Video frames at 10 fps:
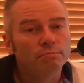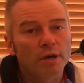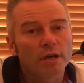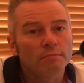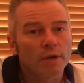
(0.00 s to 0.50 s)

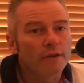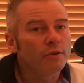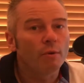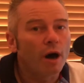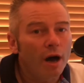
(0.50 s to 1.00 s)
but
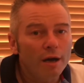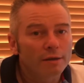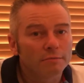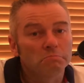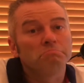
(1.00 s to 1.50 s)
if you are,
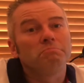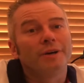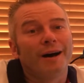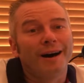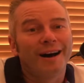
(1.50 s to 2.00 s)

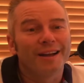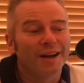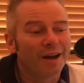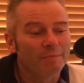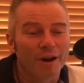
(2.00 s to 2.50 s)

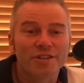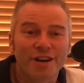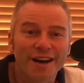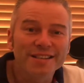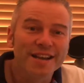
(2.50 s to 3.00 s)
I
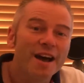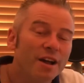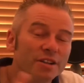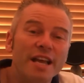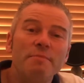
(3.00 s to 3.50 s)
apologise,
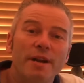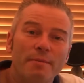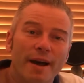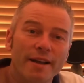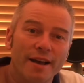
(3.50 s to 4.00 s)
get your
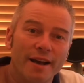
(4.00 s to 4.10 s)
money back,